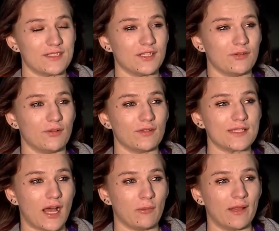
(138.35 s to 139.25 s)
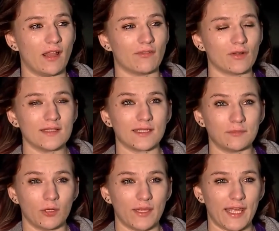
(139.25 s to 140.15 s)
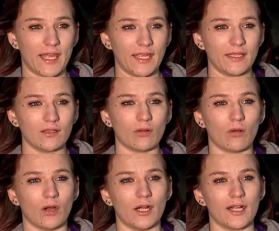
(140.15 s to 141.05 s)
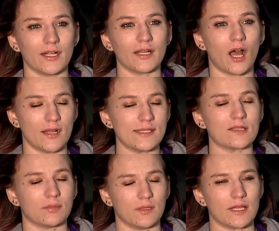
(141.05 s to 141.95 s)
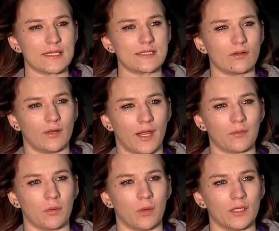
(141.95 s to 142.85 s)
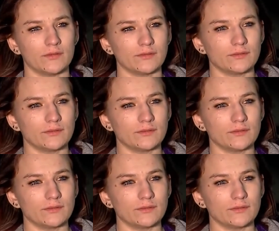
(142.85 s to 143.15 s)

To tell my loved ones I'm okay, or contact police or 911.